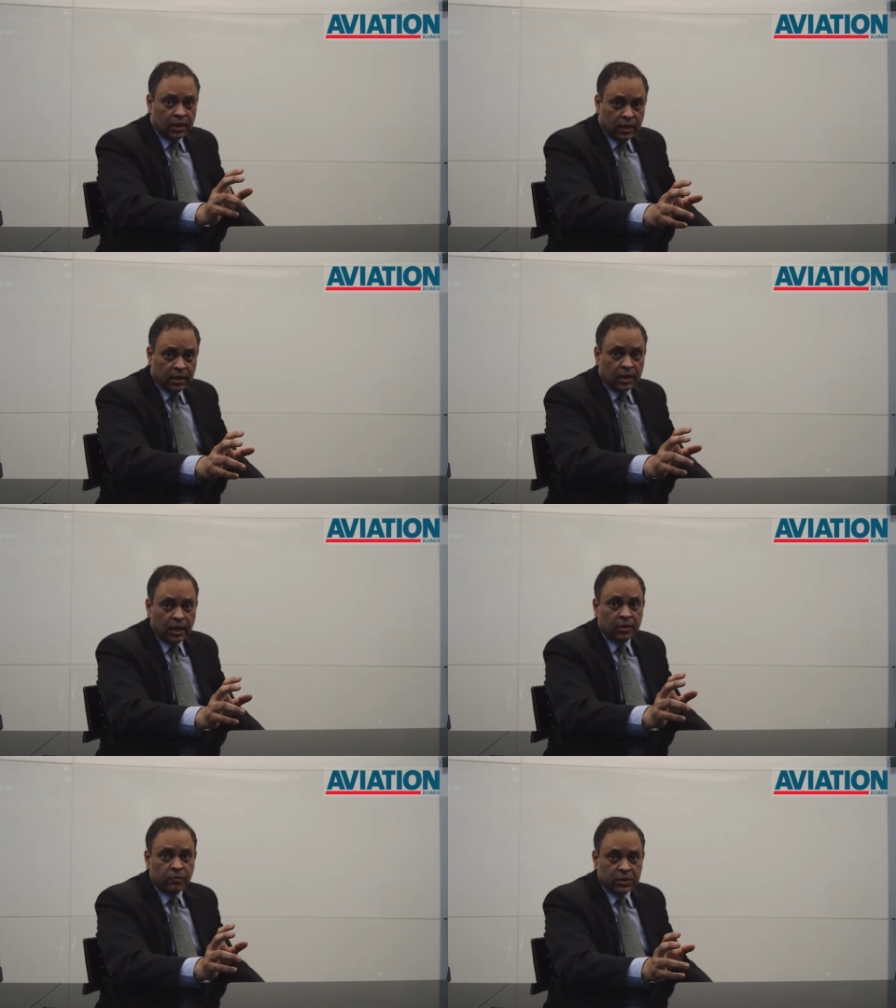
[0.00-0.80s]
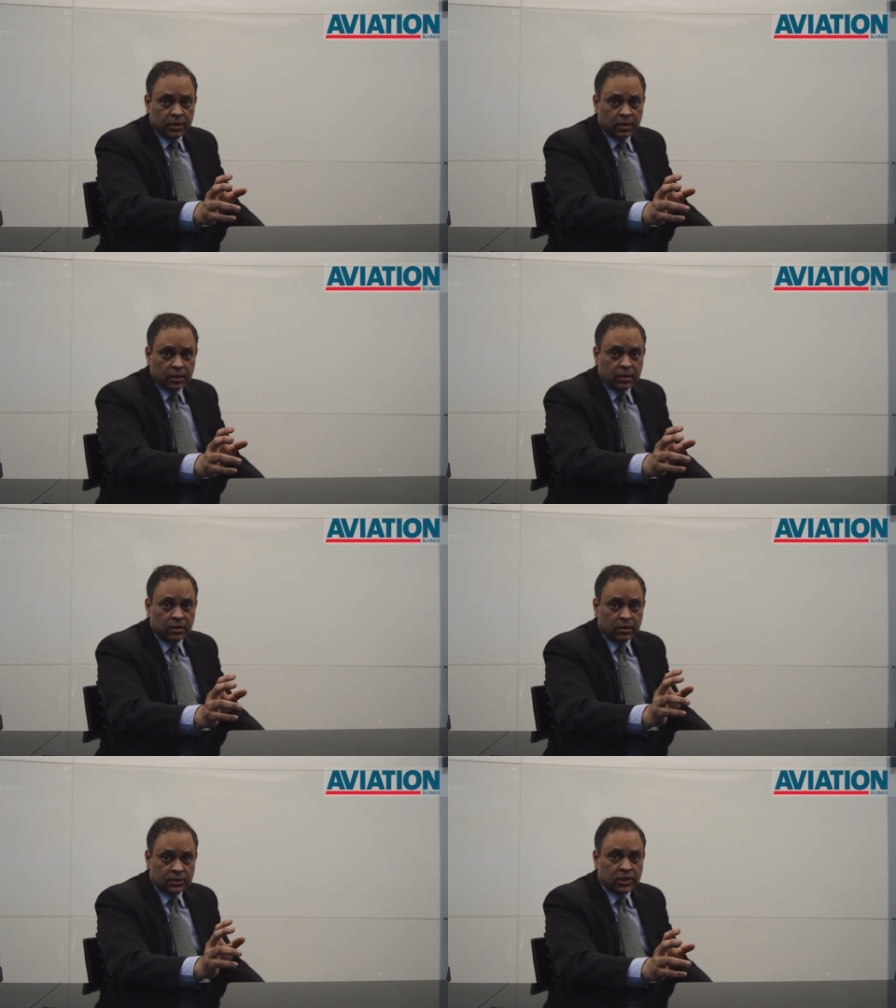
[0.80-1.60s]
in and within
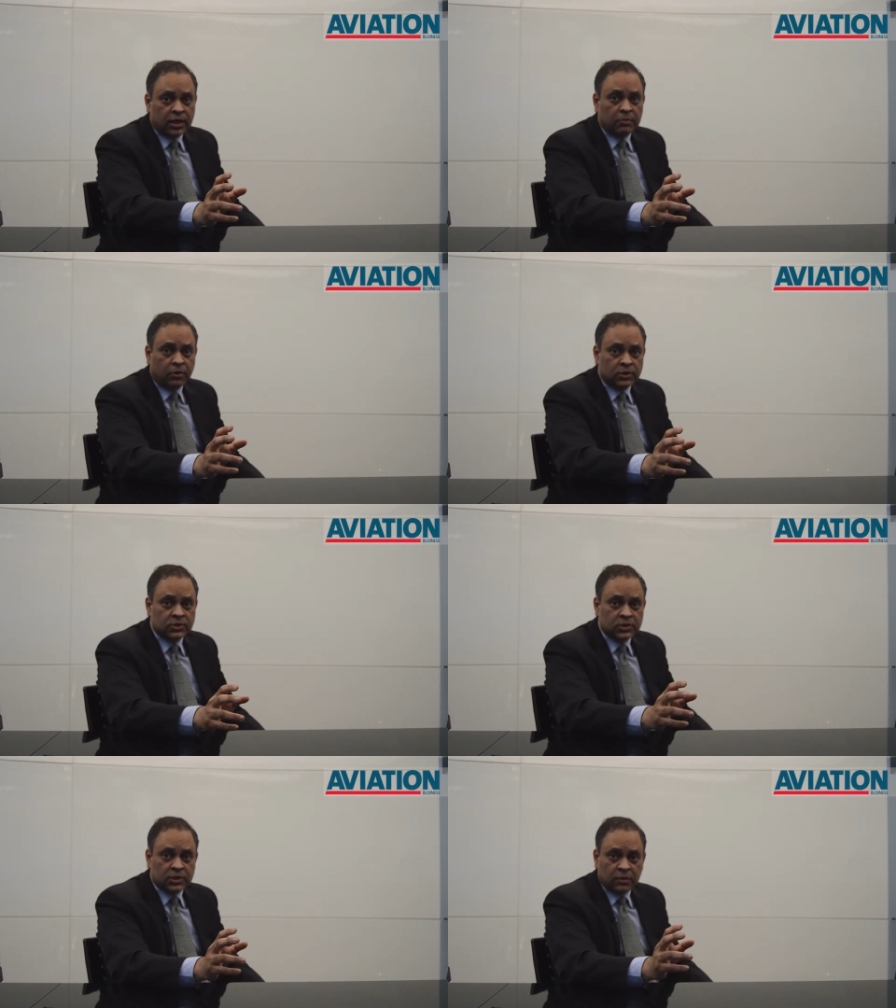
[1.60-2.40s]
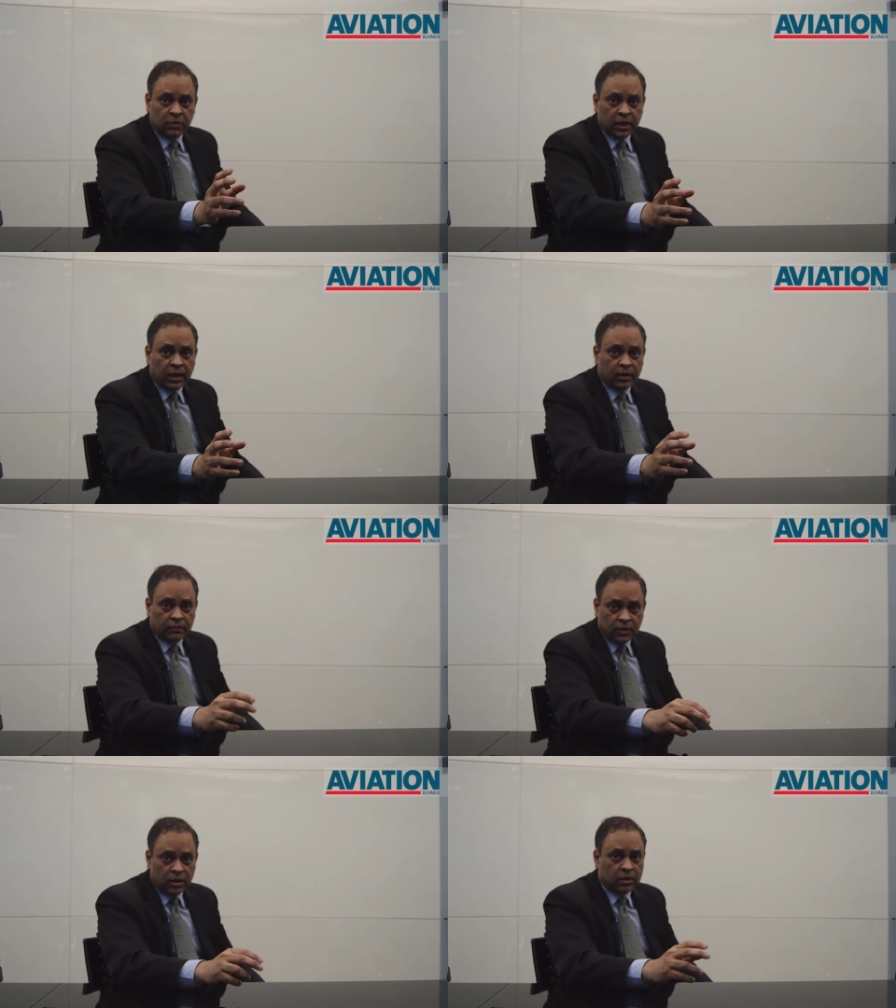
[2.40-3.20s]
the sandboxes that we
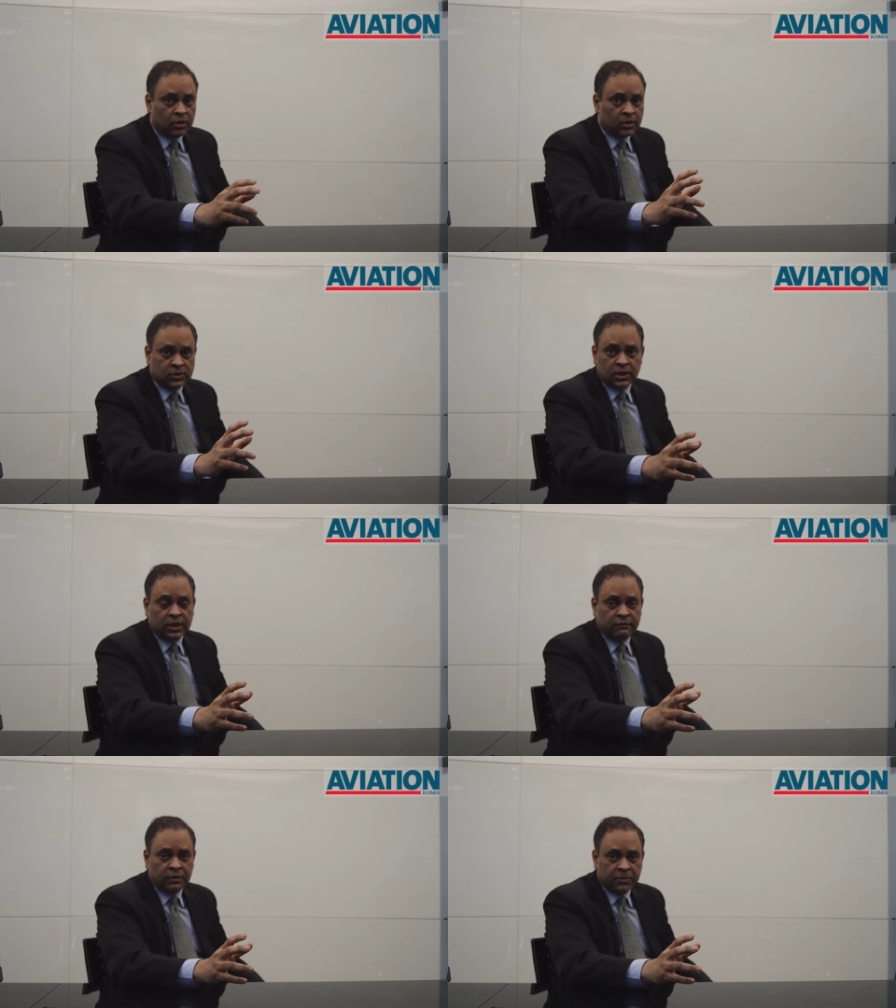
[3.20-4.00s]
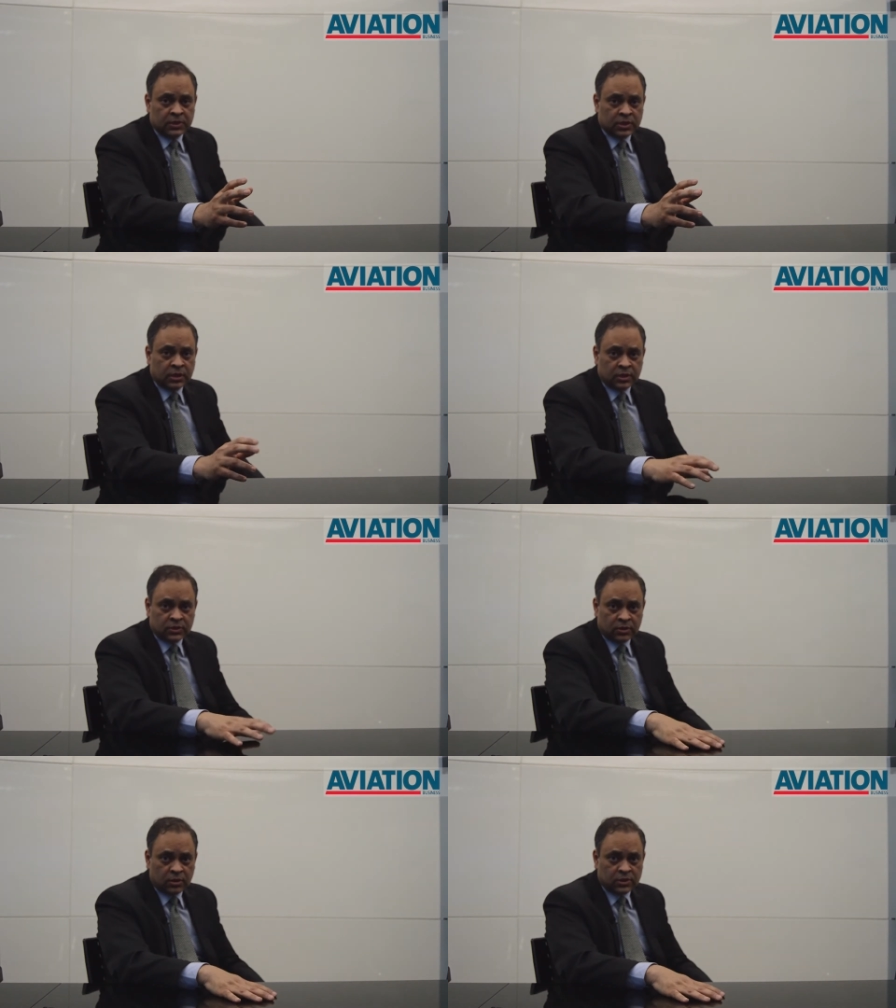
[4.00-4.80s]
have across our development
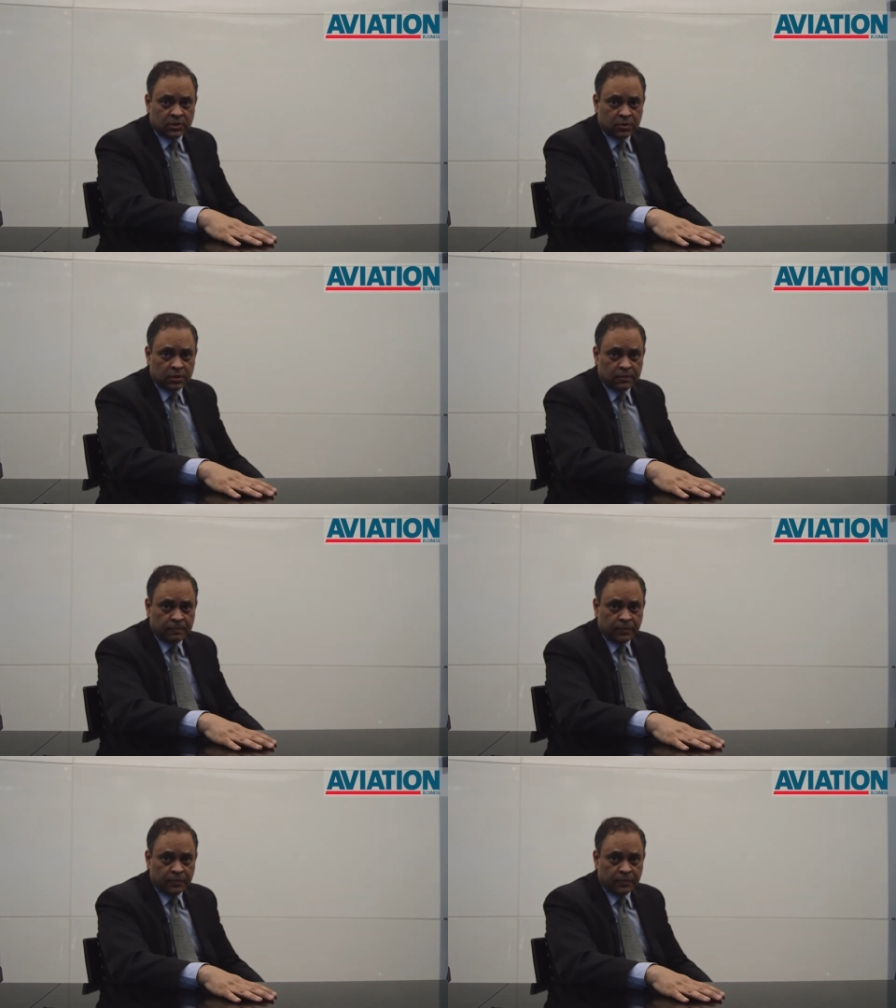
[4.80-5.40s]
centers across the world.